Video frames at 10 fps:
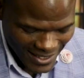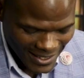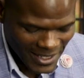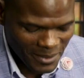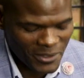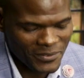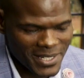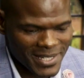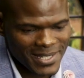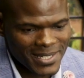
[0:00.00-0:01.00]
In the name of
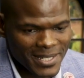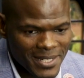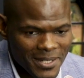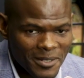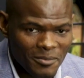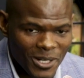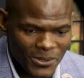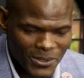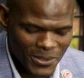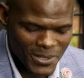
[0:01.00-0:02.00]
Jesus,
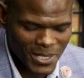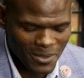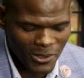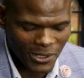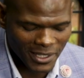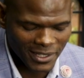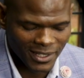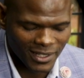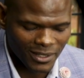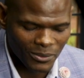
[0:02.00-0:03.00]
Bawo Siyabonga.
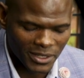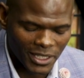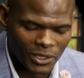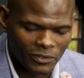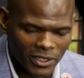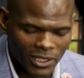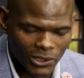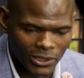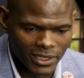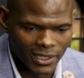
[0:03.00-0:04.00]
We thank you, Father
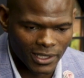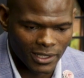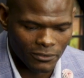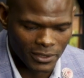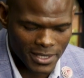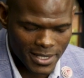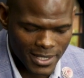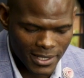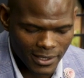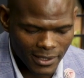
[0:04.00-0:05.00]
Lord, for this
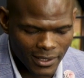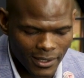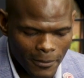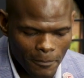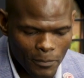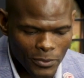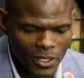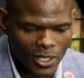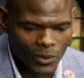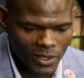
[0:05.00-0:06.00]
day.
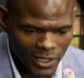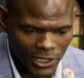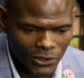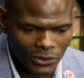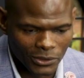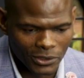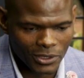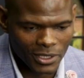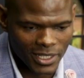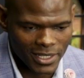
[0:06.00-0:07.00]
We thank you
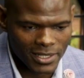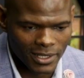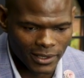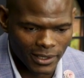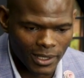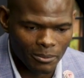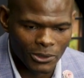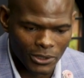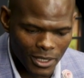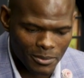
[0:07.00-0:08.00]
that there are
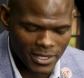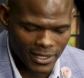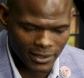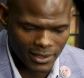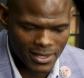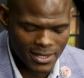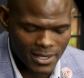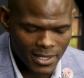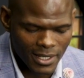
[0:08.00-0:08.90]
programs like this,